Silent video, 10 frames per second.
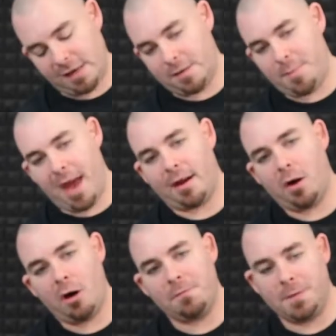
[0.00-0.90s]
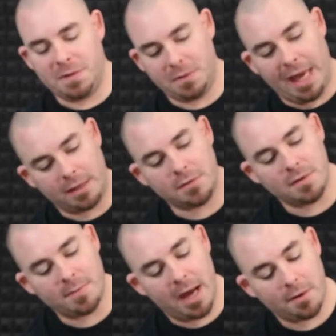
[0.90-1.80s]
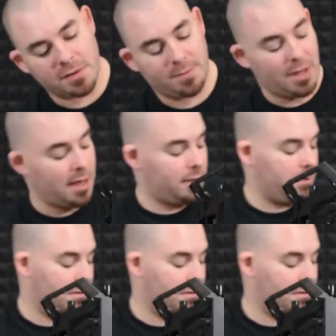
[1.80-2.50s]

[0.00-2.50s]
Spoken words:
take the back off to get to the power supply.